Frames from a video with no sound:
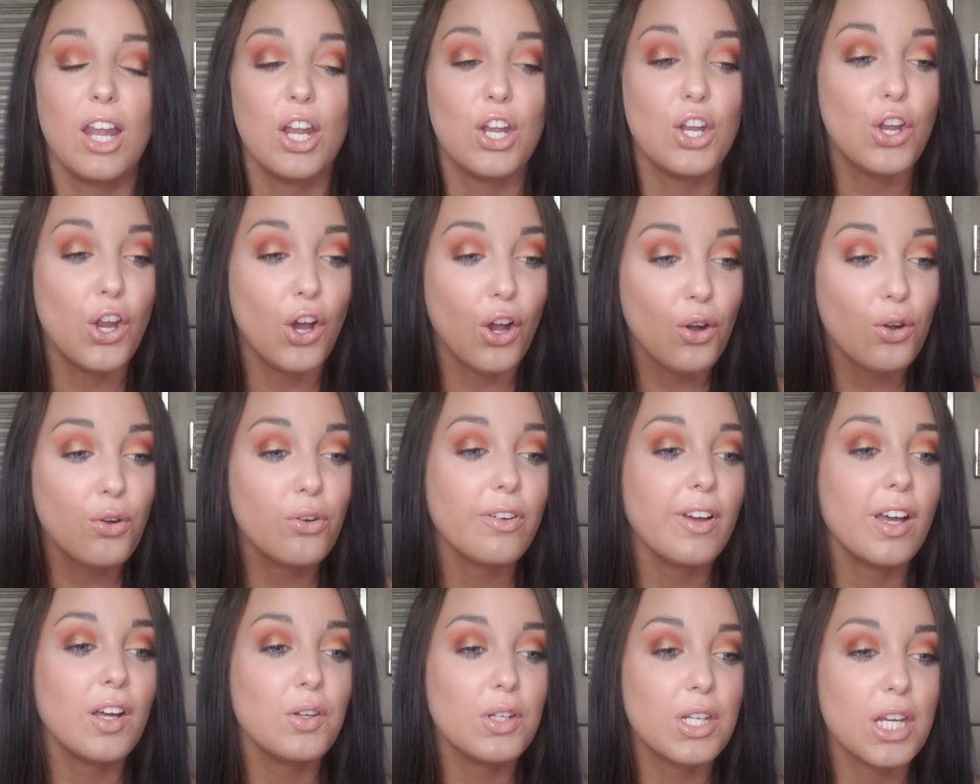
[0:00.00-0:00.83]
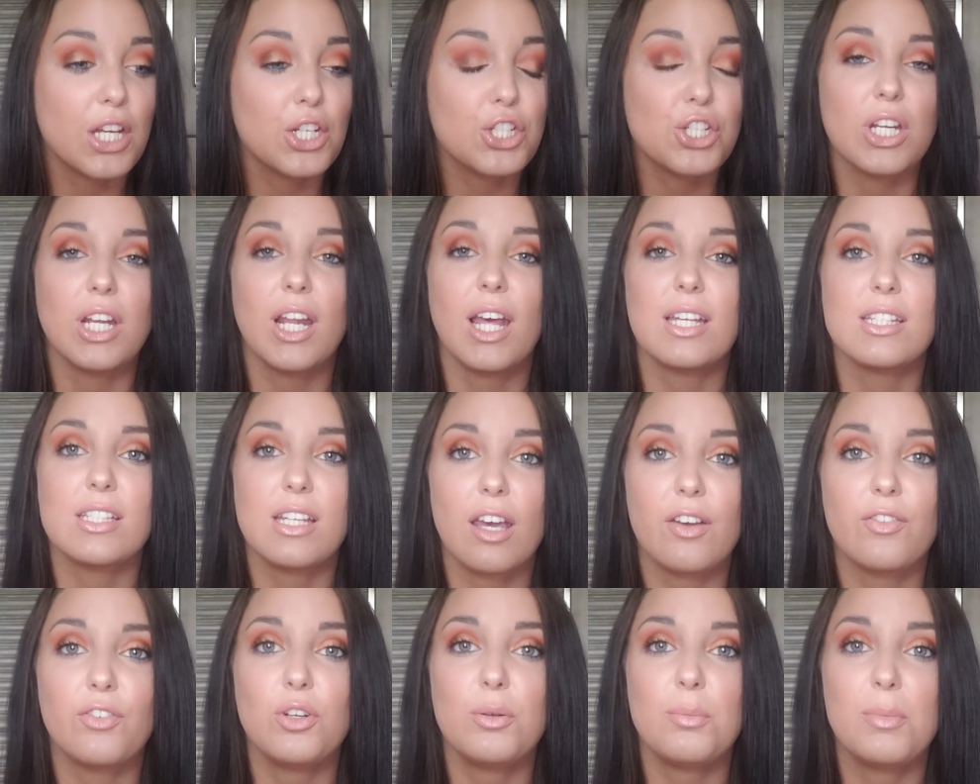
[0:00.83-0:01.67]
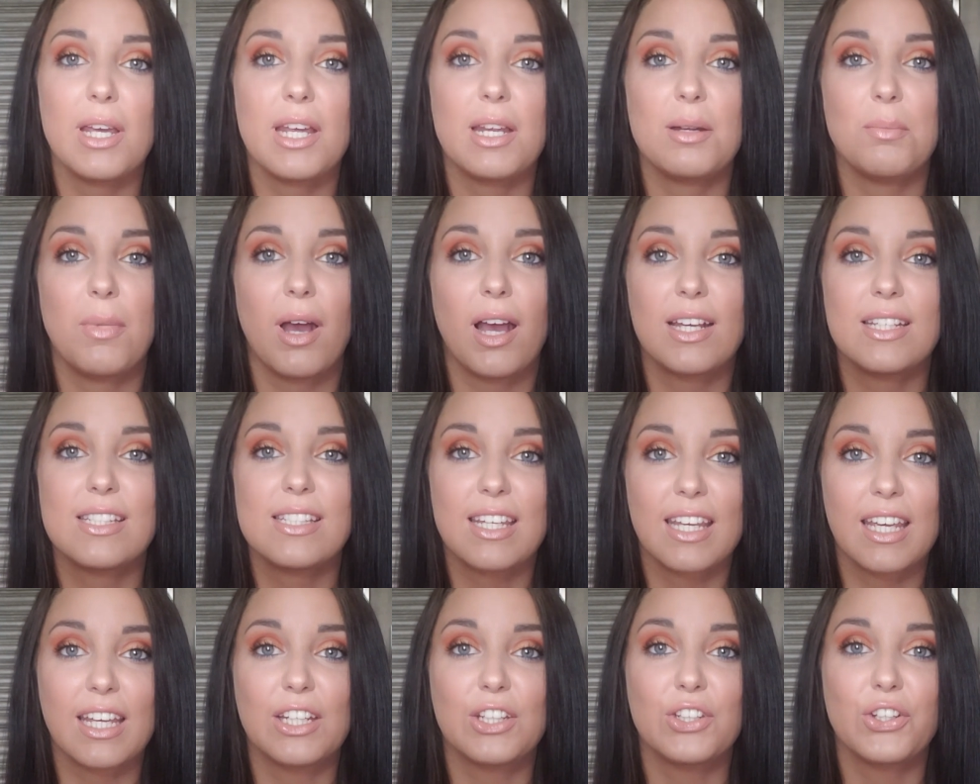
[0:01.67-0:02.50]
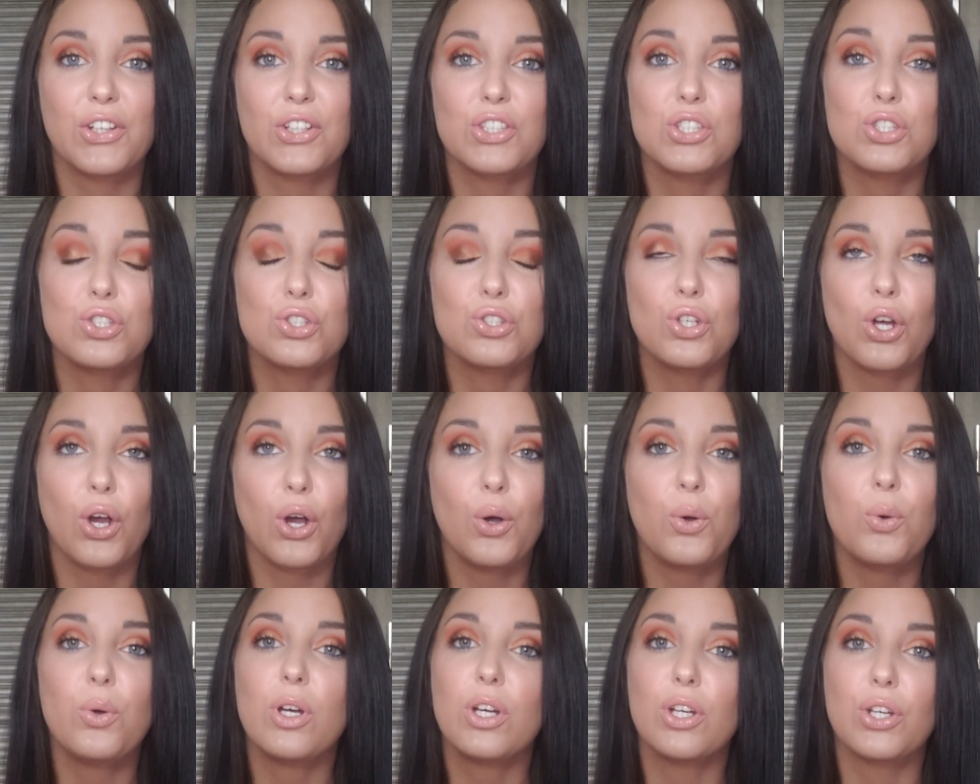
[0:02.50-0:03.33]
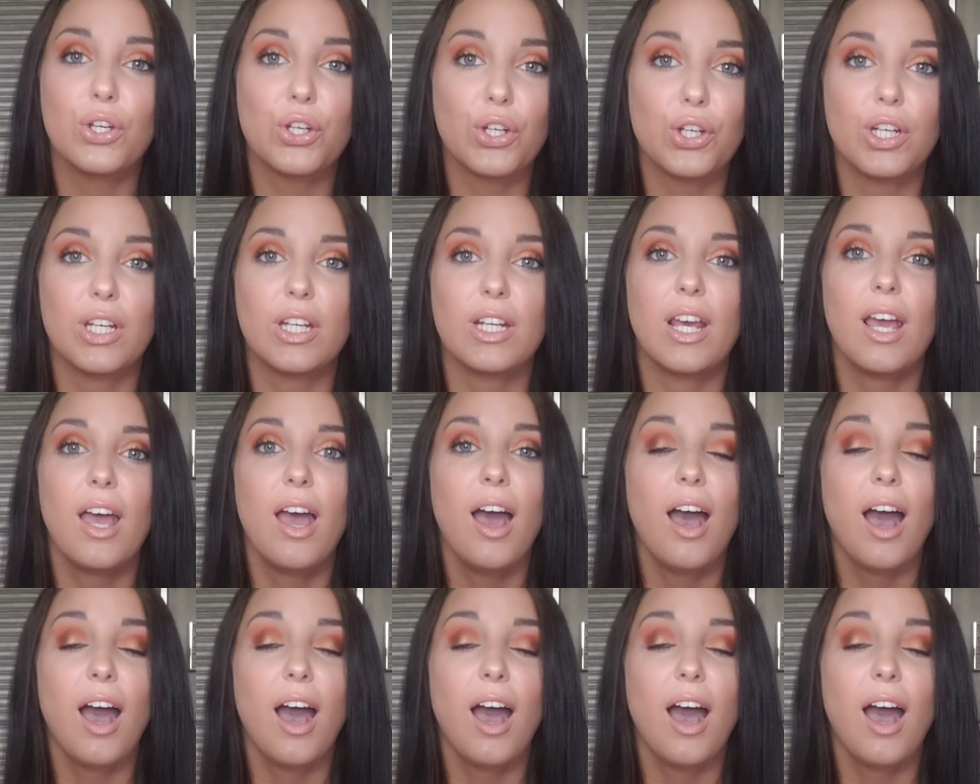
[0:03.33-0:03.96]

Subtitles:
No foundation has ever made my skin look so good.